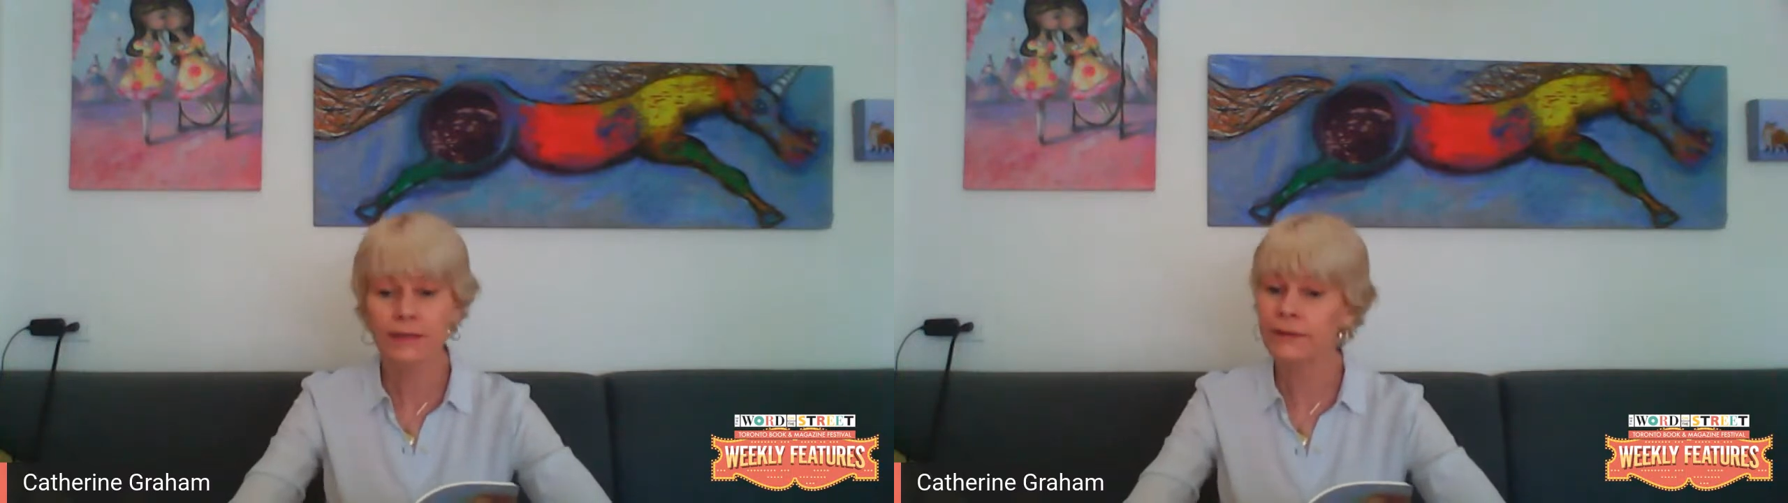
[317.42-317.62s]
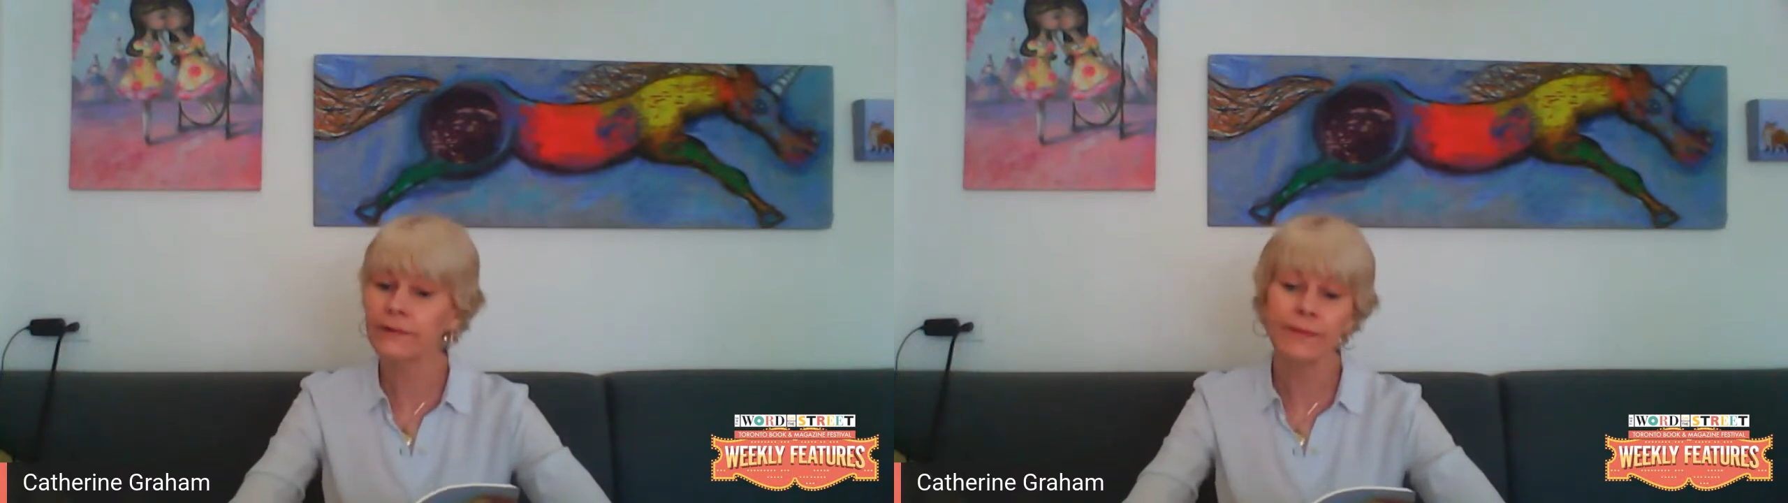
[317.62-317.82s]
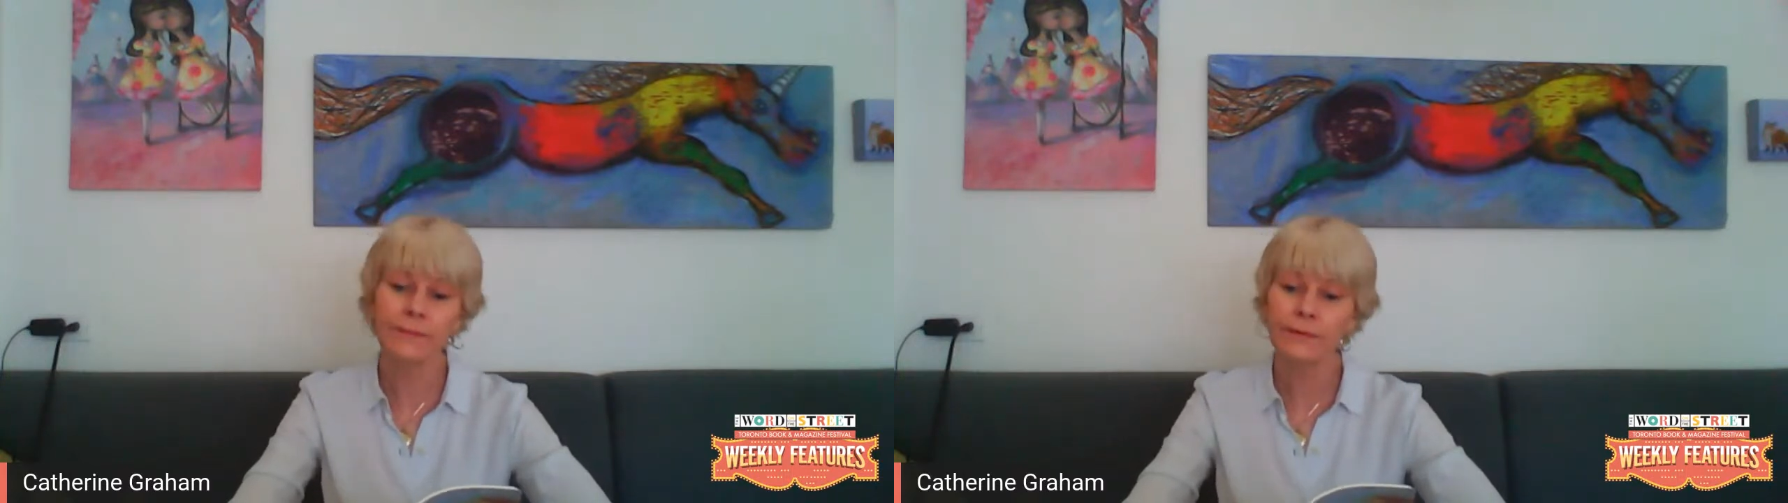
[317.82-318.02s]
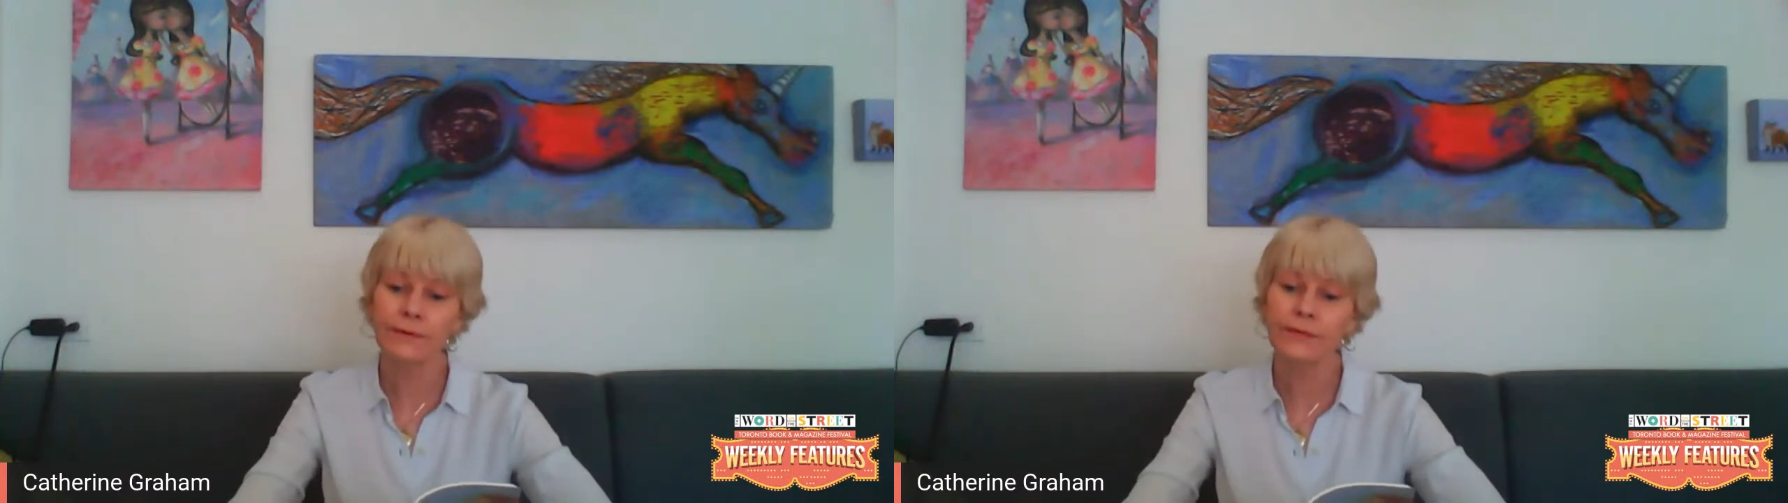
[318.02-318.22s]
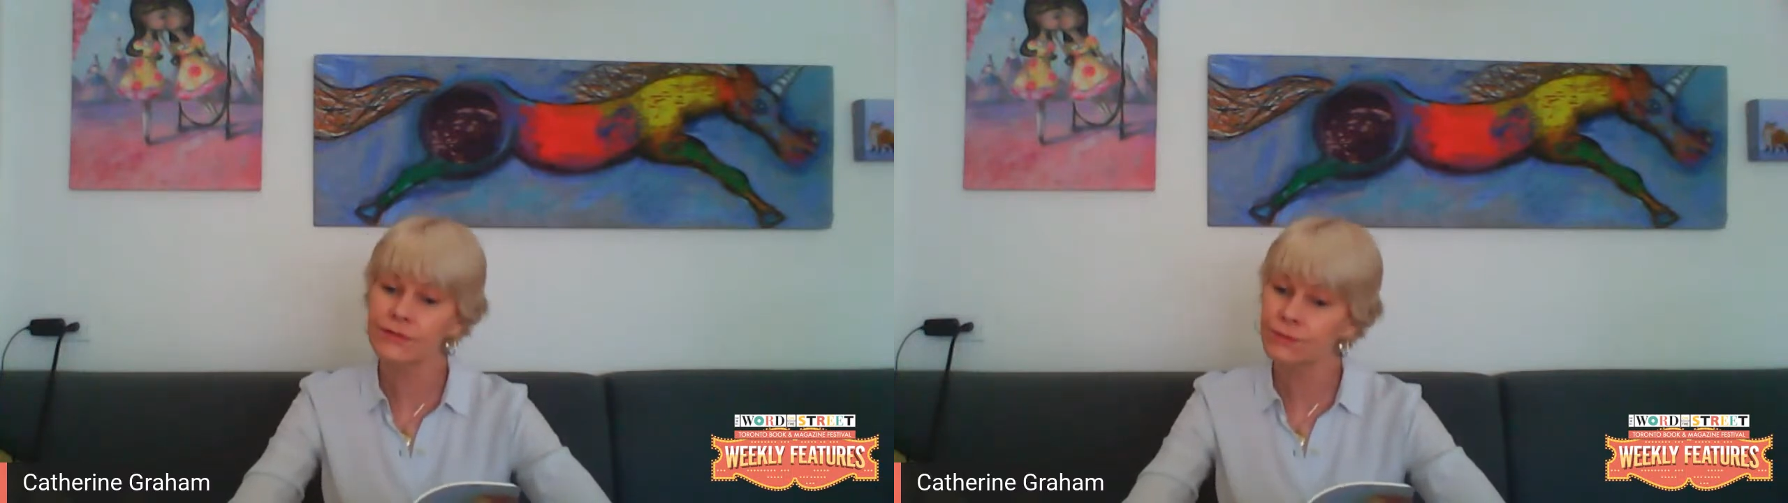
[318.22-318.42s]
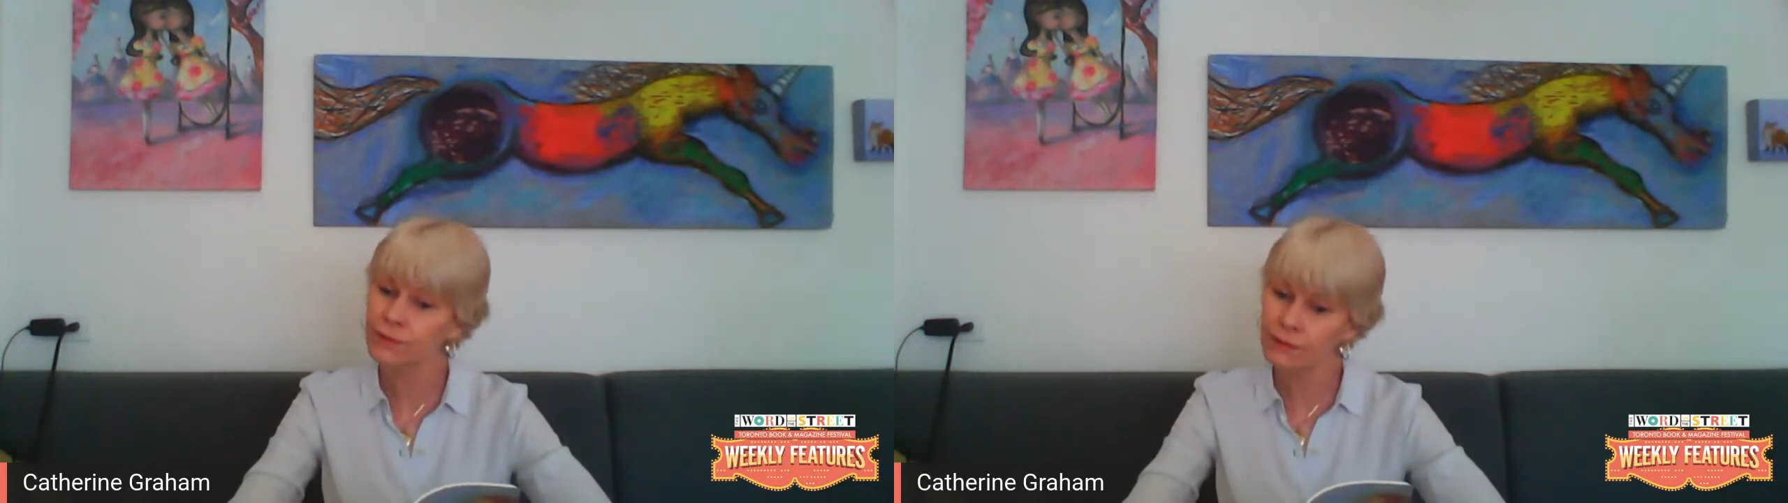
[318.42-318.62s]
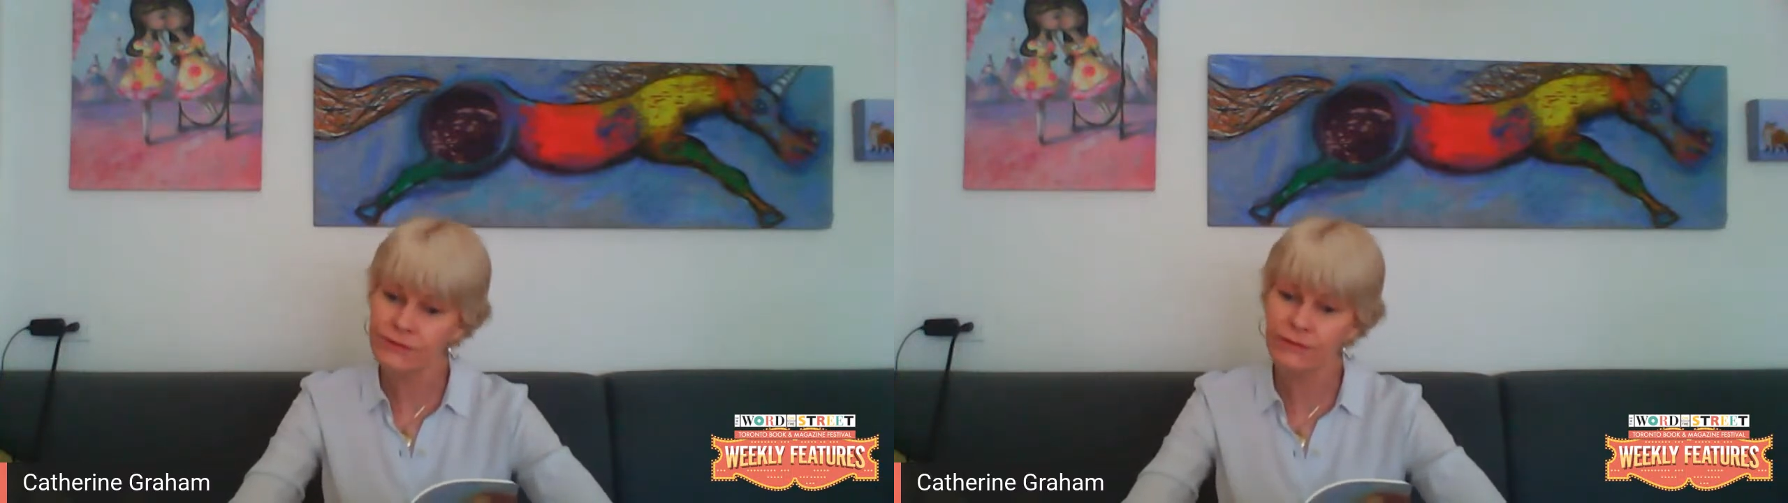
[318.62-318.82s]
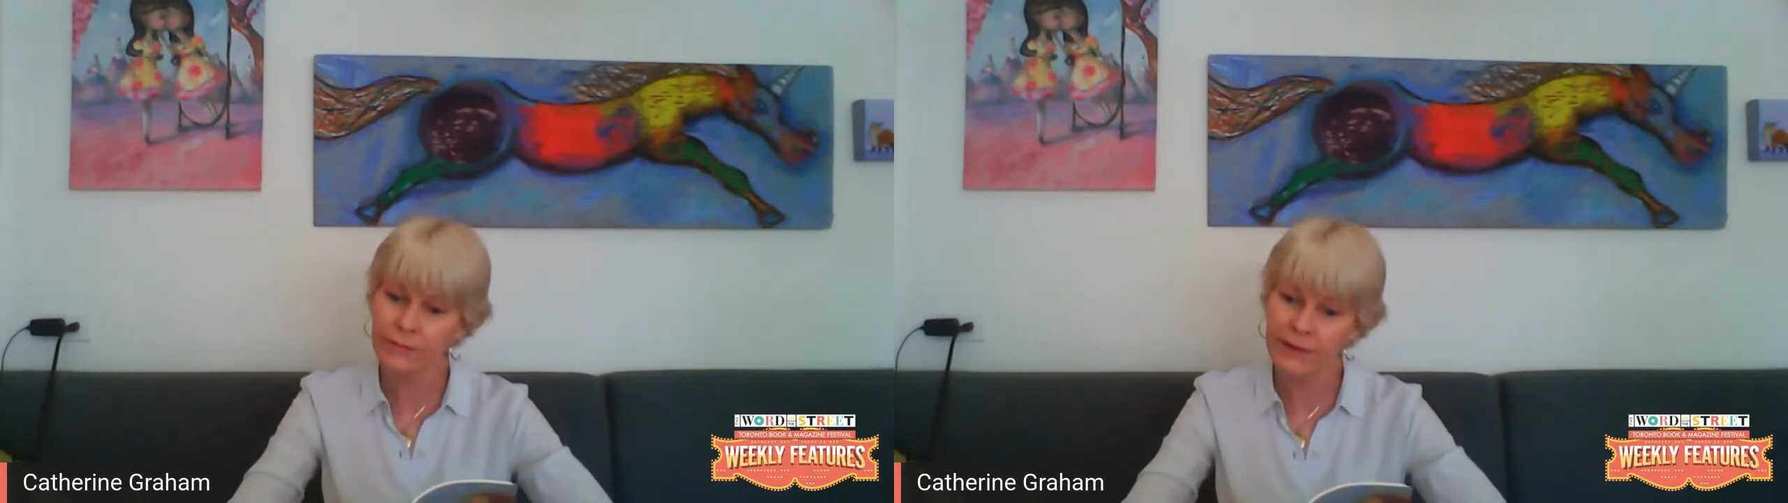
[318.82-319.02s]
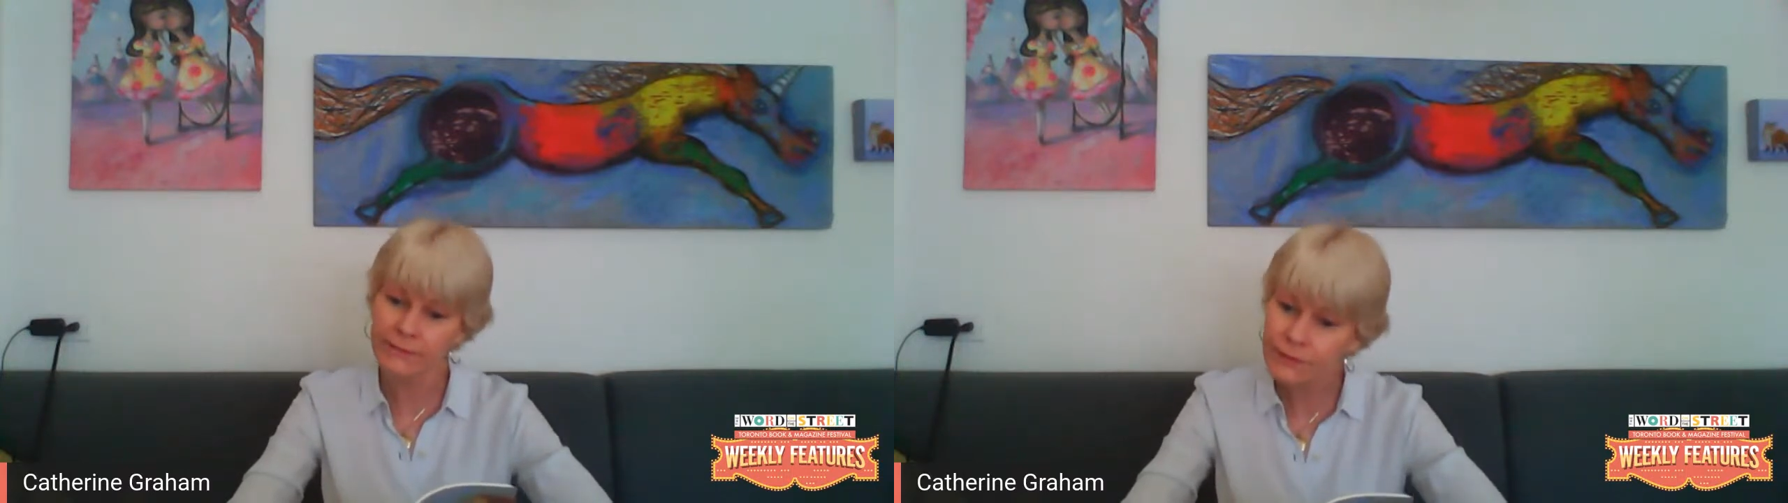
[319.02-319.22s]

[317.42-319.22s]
And I remember these words from my